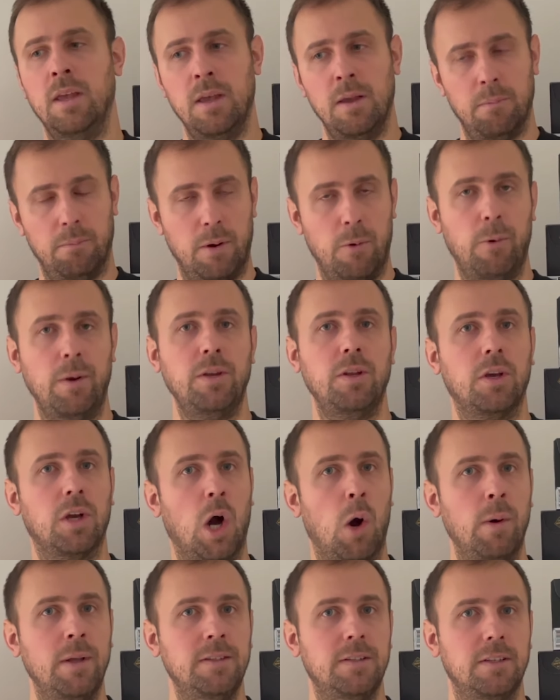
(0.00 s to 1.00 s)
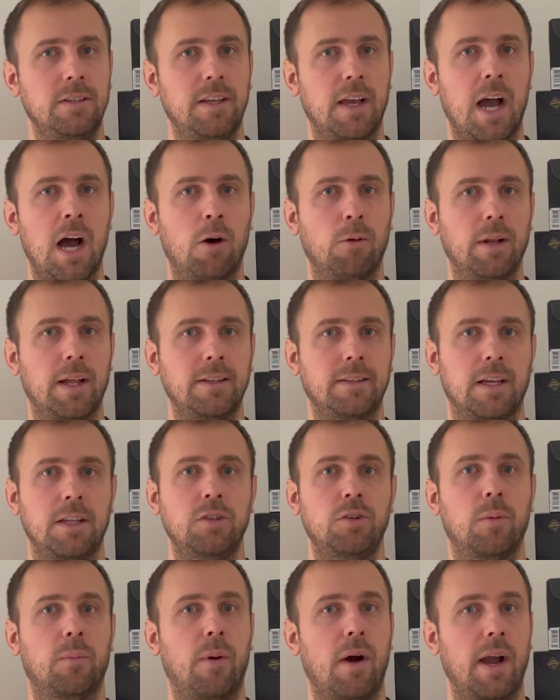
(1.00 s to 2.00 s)
But when you go into the outlet and
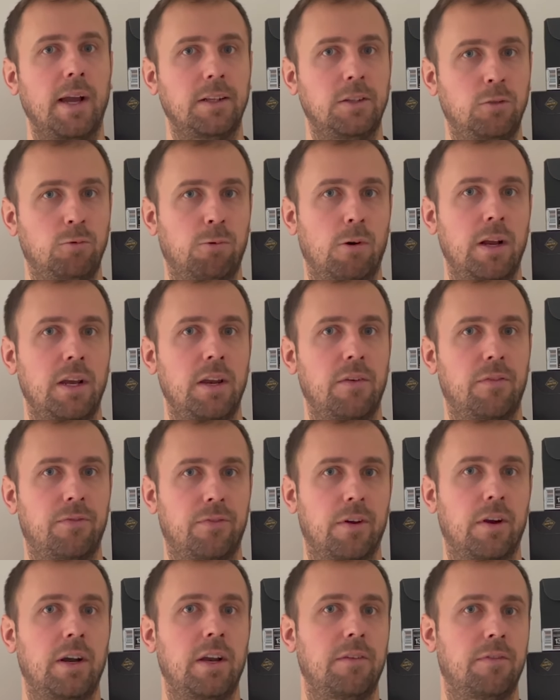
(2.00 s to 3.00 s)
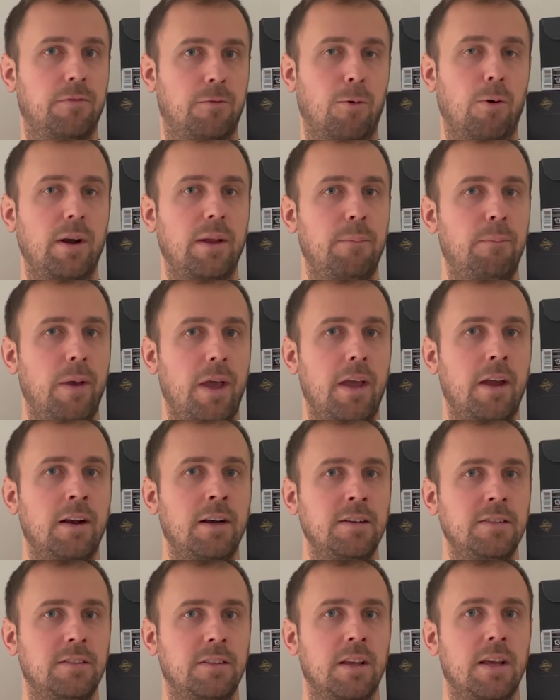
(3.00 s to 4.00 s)
you buy 20, 30, 40
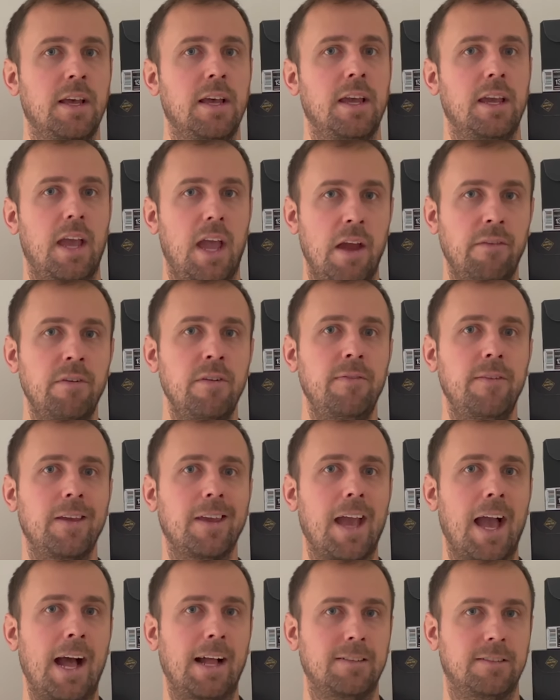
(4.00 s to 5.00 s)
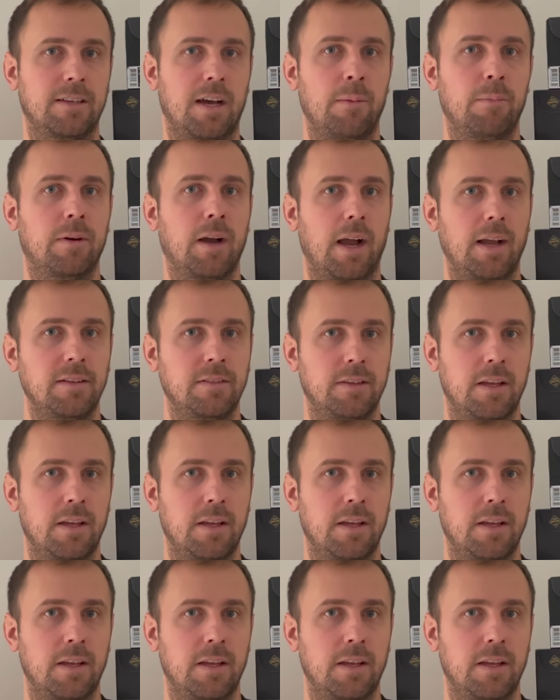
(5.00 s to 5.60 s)
pairs, everything adds up, guys.